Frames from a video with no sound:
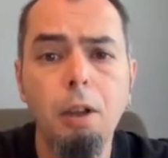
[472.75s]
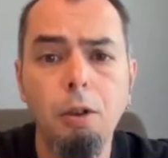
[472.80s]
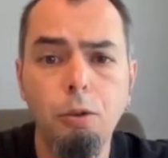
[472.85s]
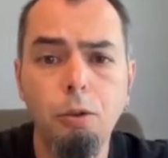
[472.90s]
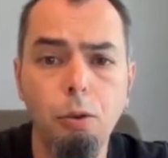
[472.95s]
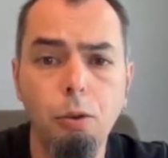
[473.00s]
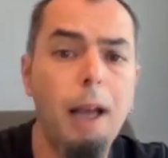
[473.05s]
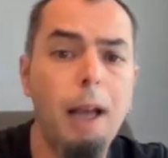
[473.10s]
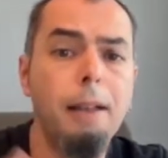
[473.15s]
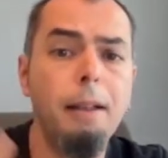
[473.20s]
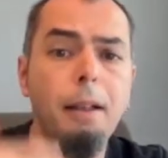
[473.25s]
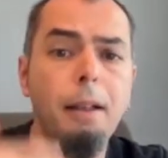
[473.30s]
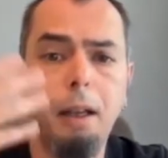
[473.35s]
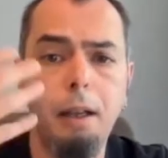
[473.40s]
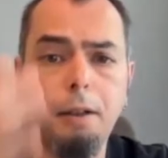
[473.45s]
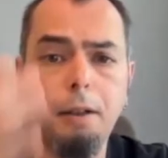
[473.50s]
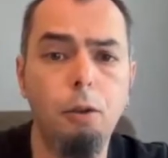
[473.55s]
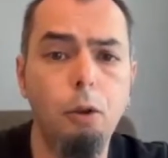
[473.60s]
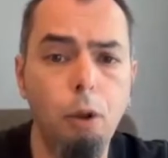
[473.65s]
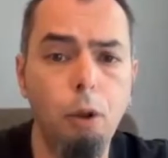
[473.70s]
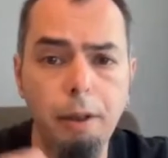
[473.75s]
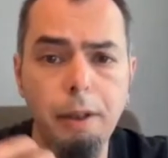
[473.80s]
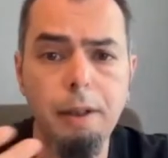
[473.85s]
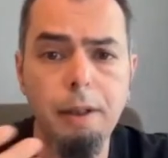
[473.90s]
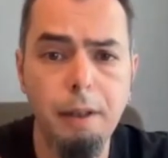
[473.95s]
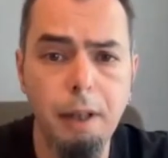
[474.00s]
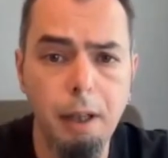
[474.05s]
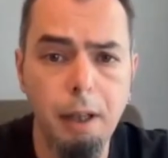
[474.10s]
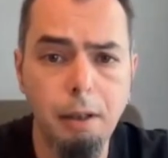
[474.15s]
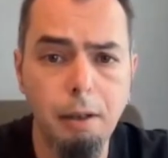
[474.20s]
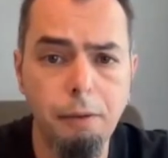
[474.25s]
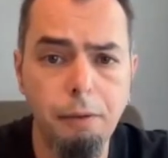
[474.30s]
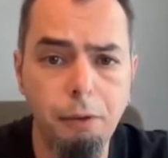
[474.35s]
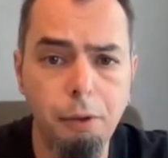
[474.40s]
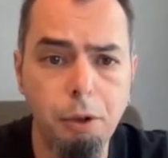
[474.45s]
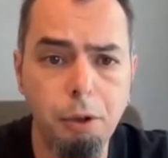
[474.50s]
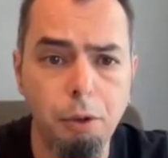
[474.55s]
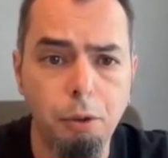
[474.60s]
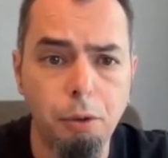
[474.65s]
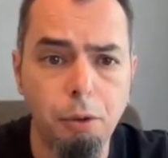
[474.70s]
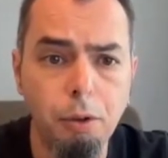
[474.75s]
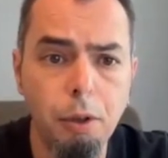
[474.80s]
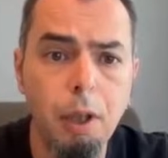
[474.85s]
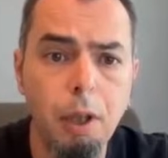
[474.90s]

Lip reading: to analyze all this data for you,